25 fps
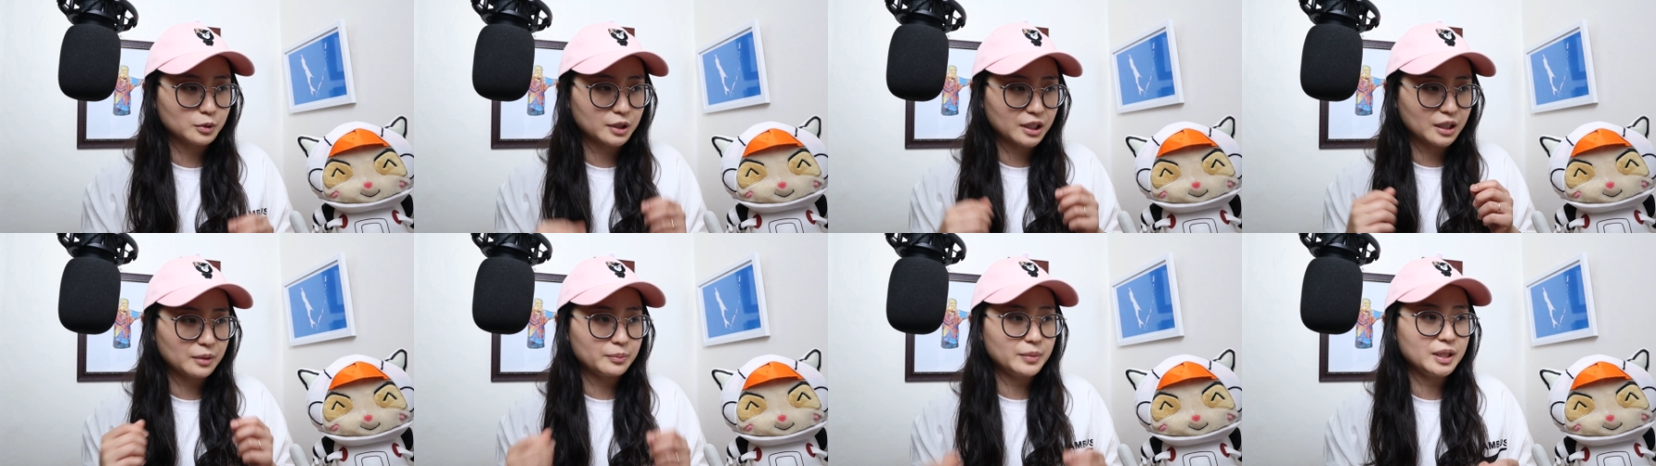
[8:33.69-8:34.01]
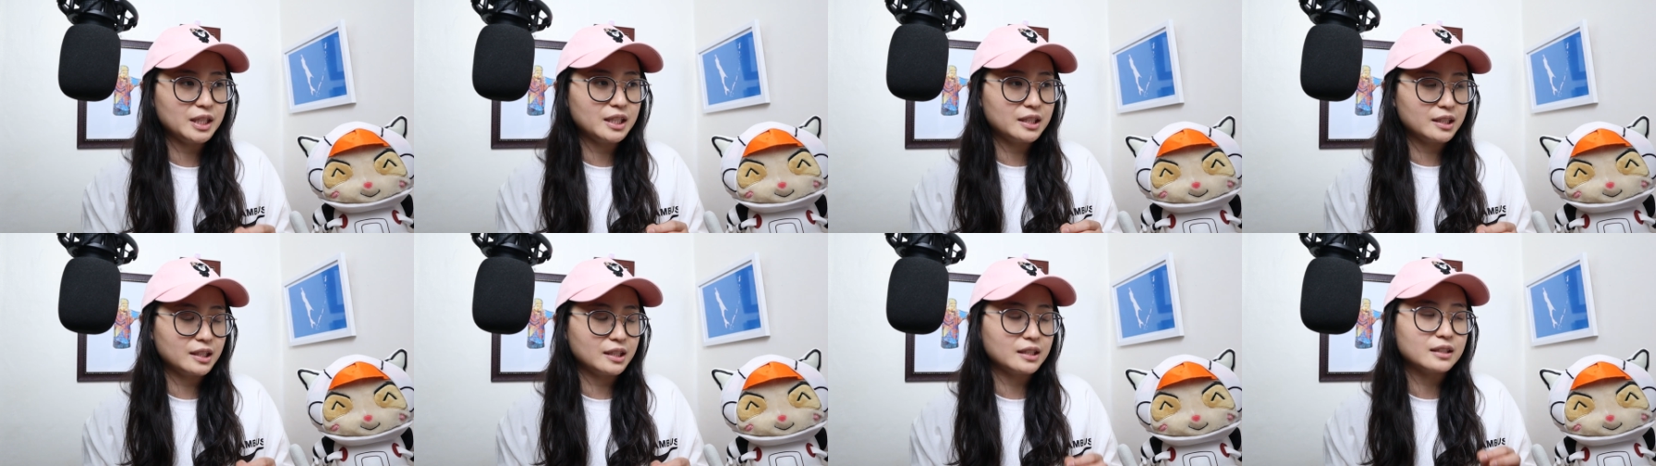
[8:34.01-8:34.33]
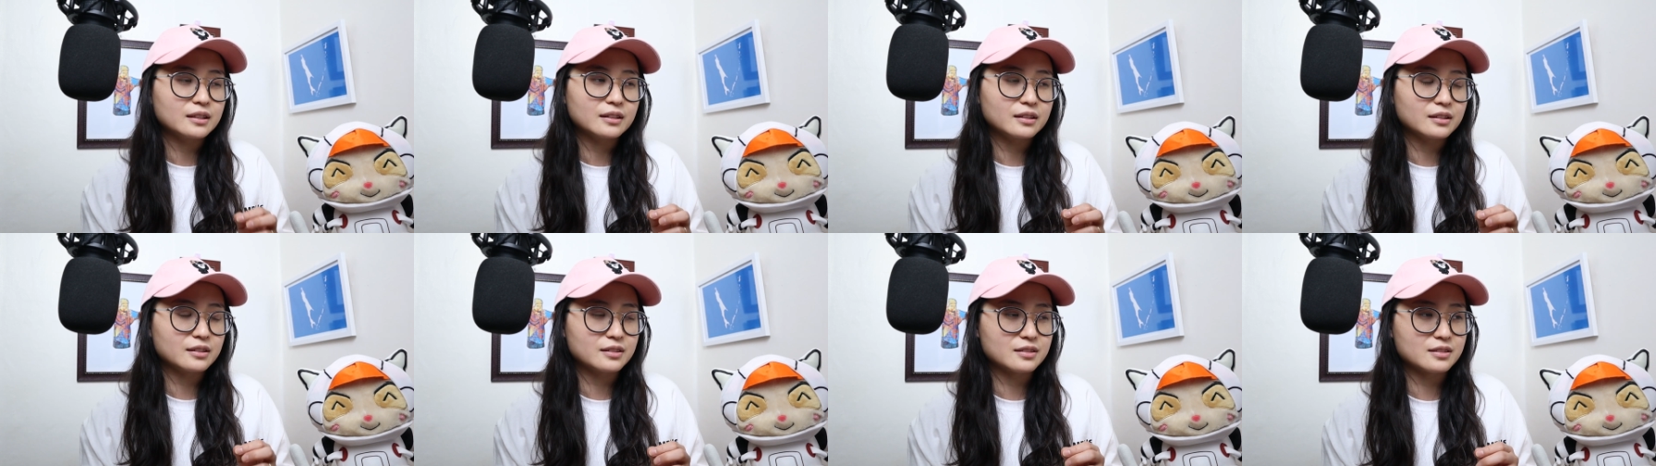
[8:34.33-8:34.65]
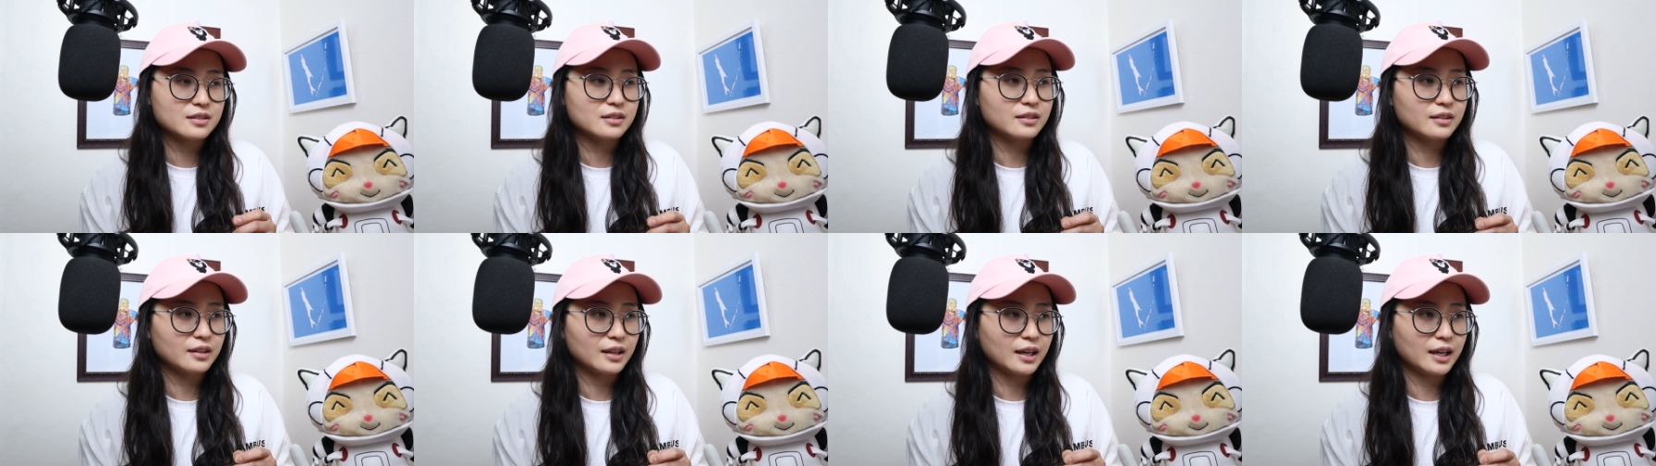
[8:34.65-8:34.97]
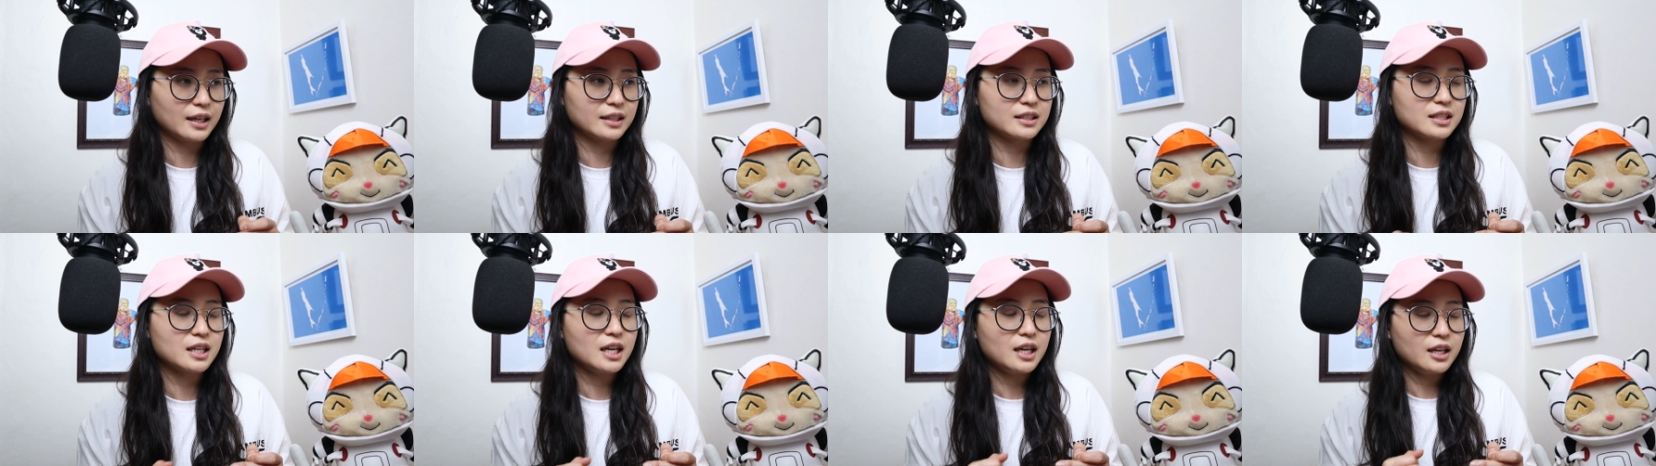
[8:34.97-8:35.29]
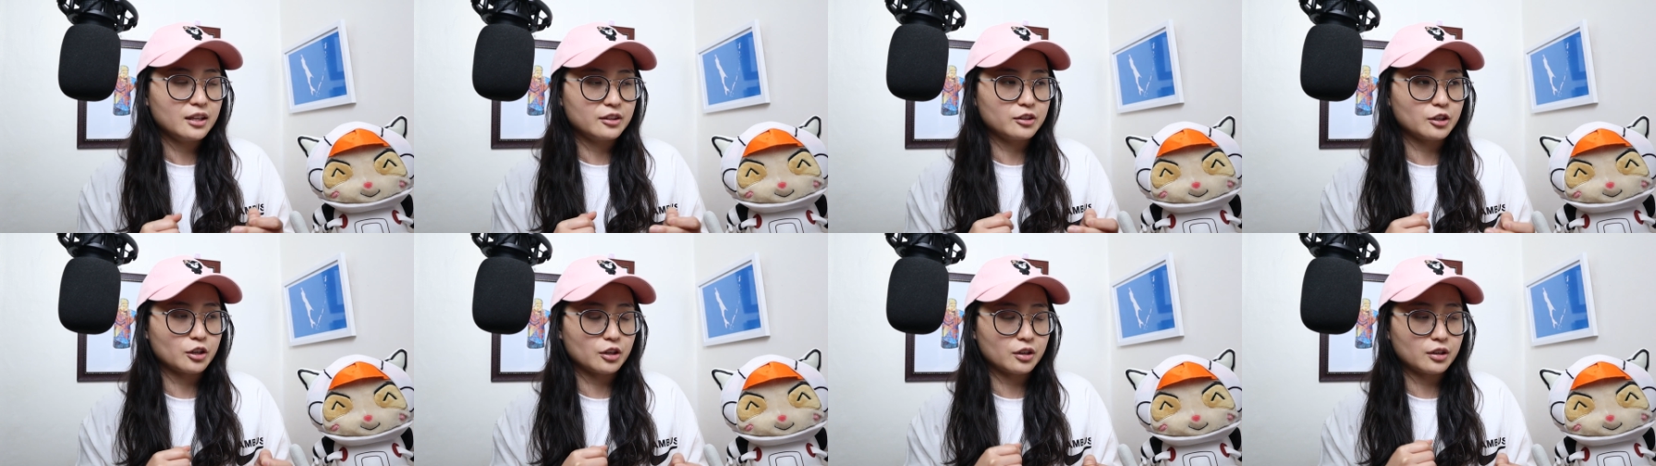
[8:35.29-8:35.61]
What I mean is that
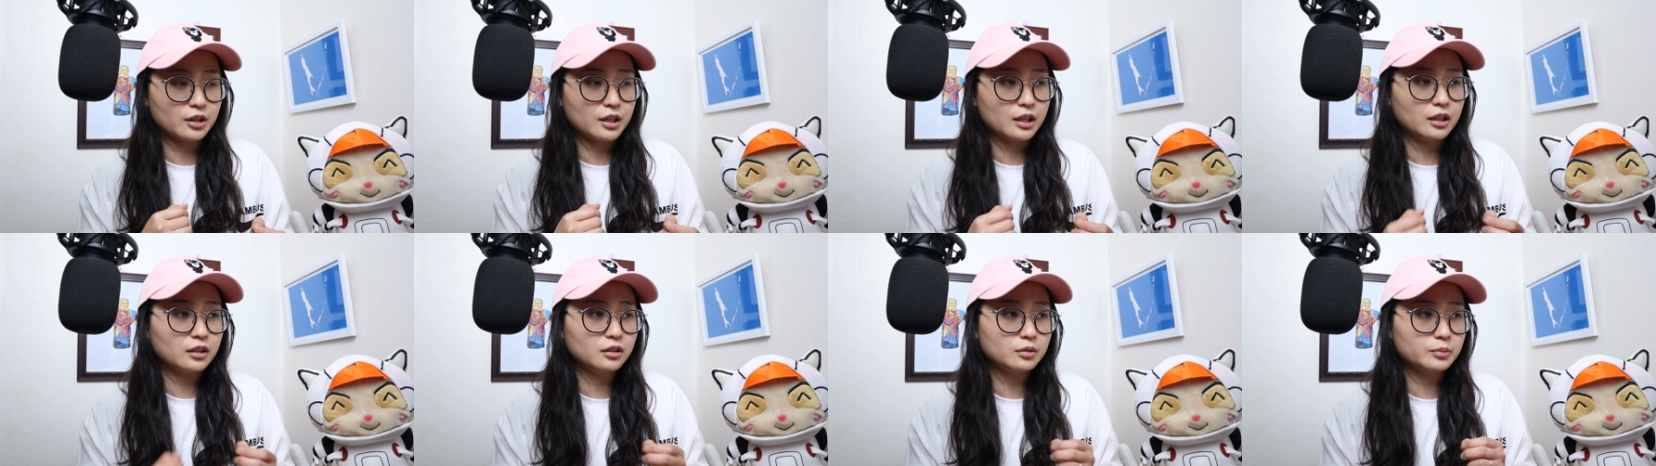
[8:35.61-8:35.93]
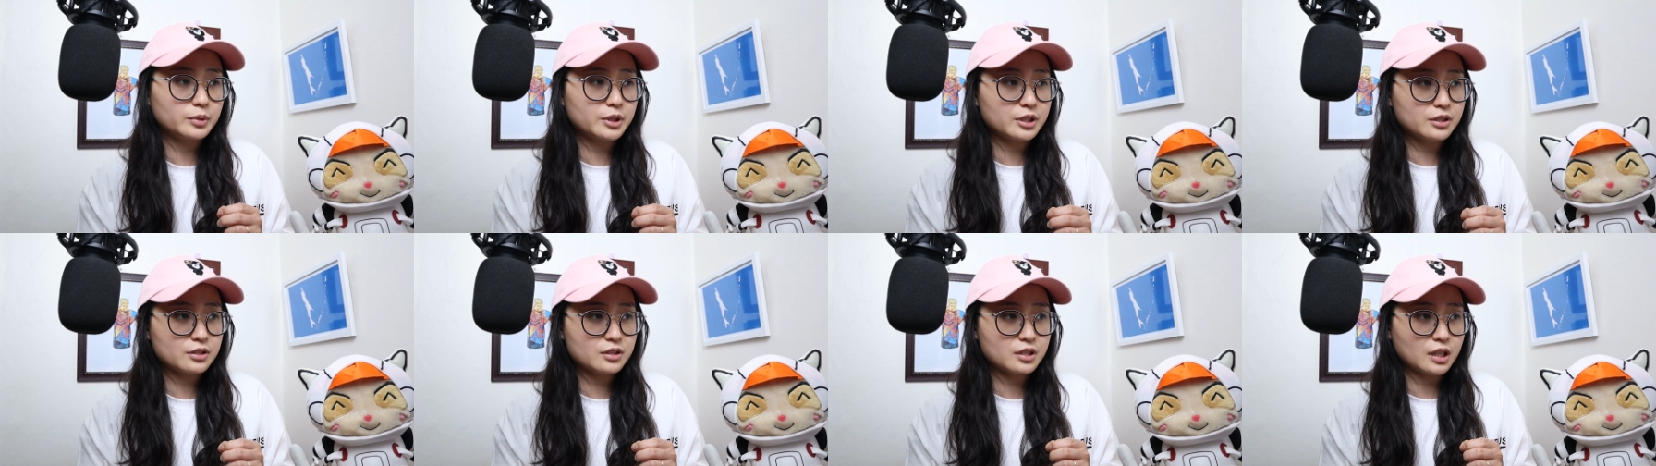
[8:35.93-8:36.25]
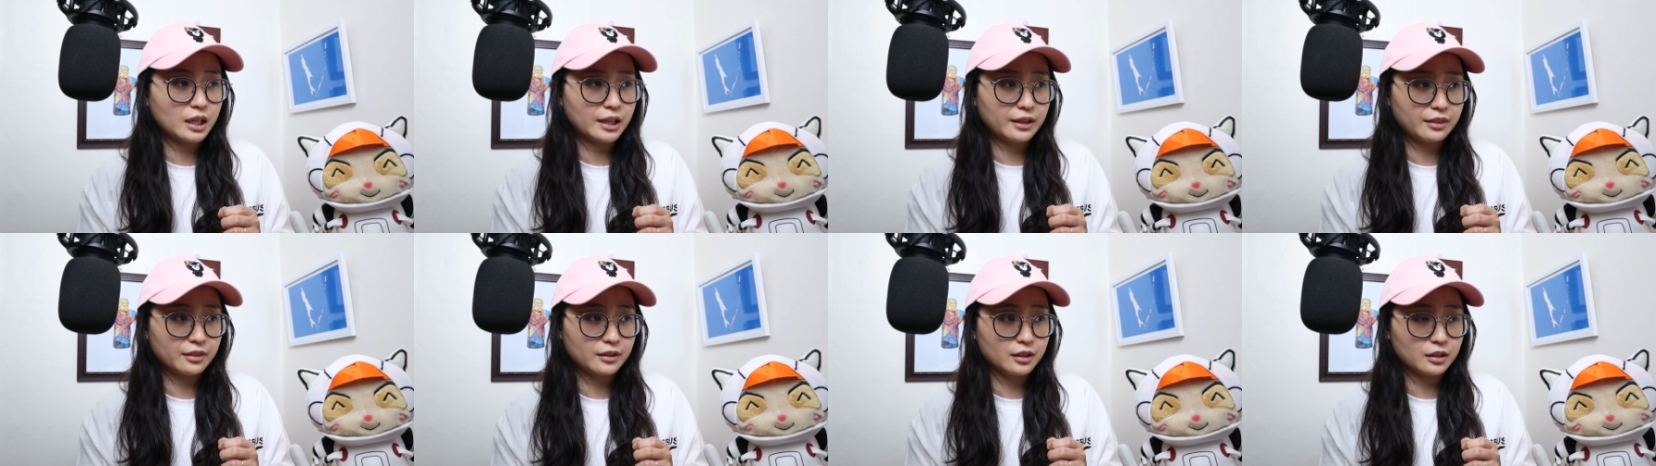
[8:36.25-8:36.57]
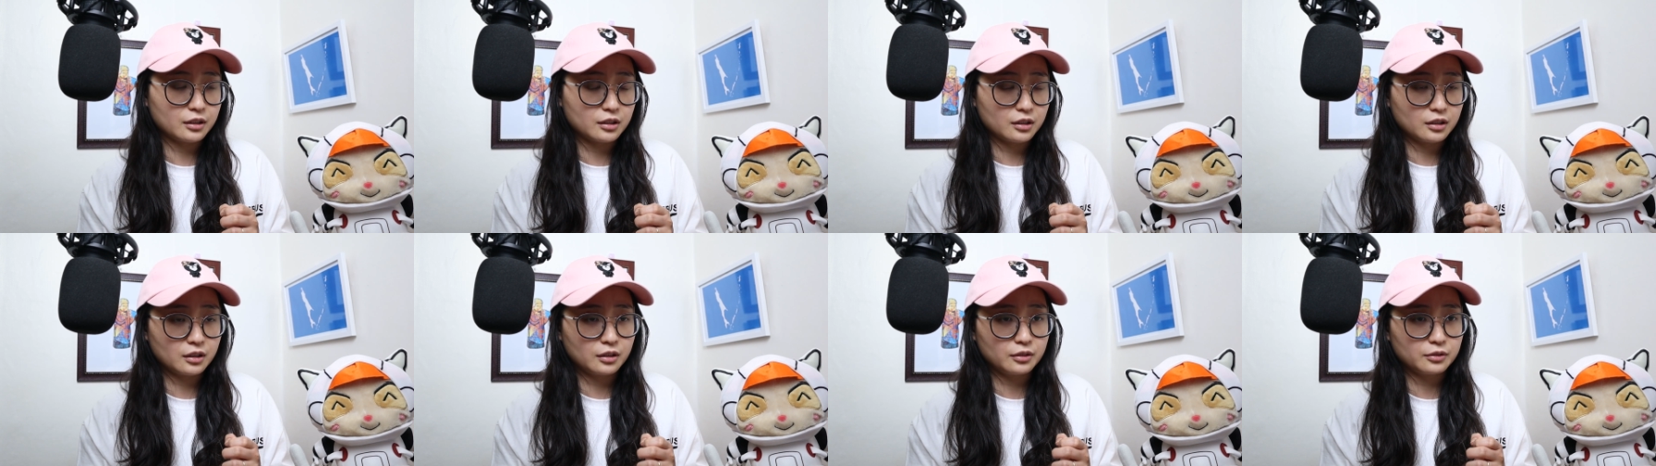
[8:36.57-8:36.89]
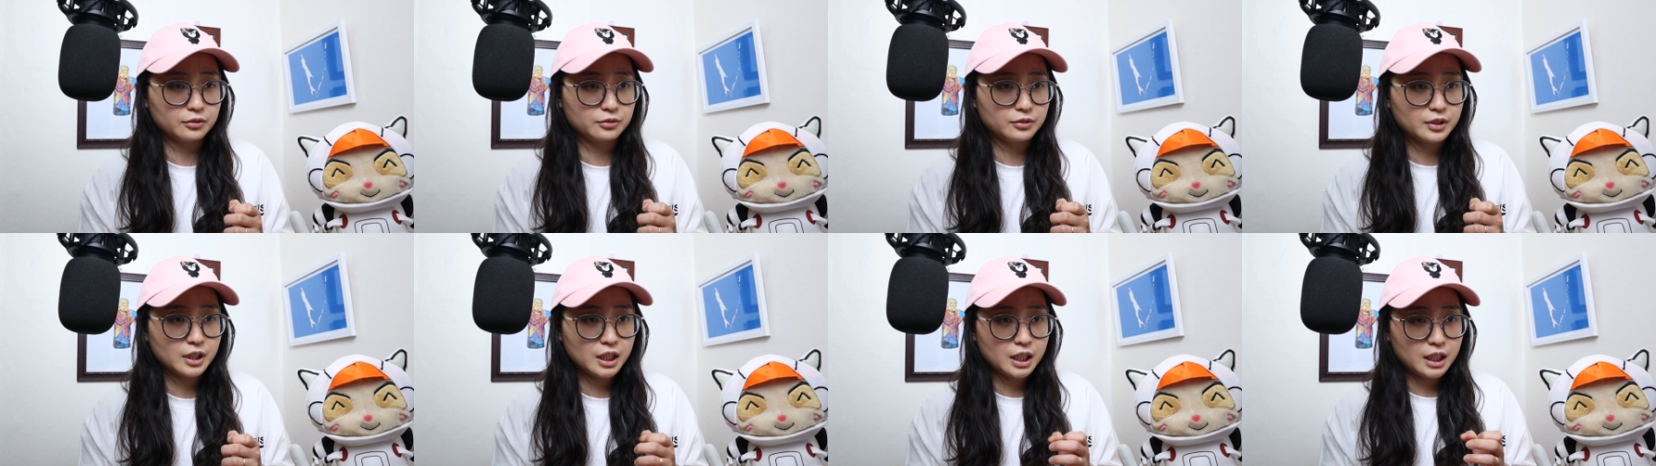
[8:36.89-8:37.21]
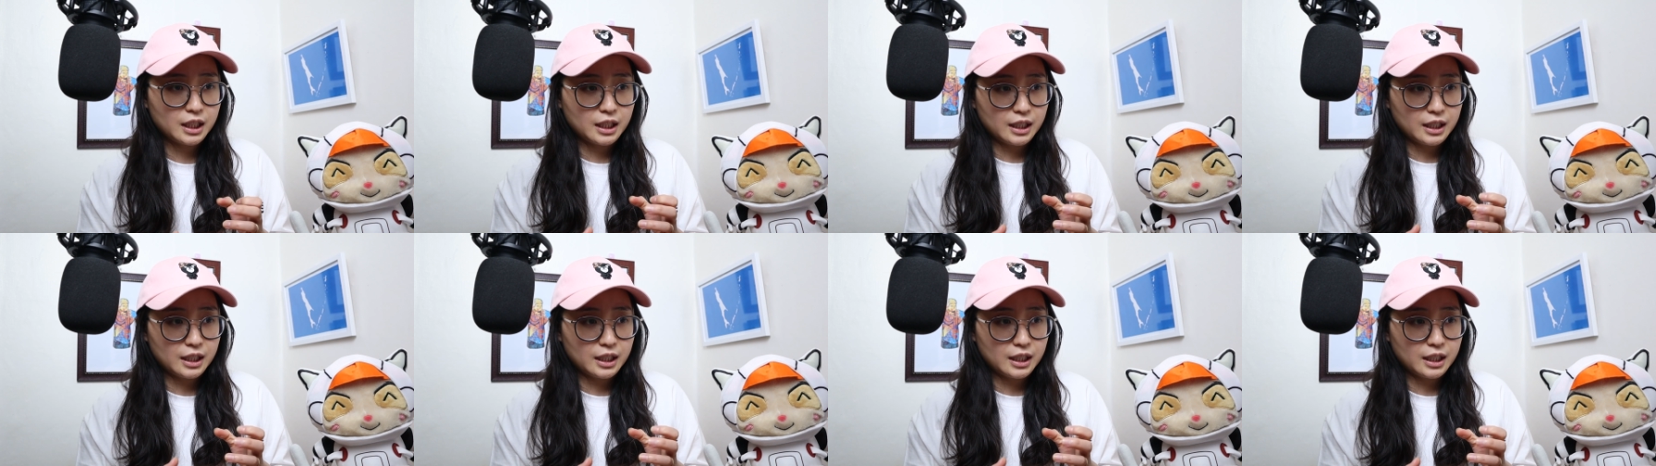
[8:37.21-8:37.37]
there are elements, I think, of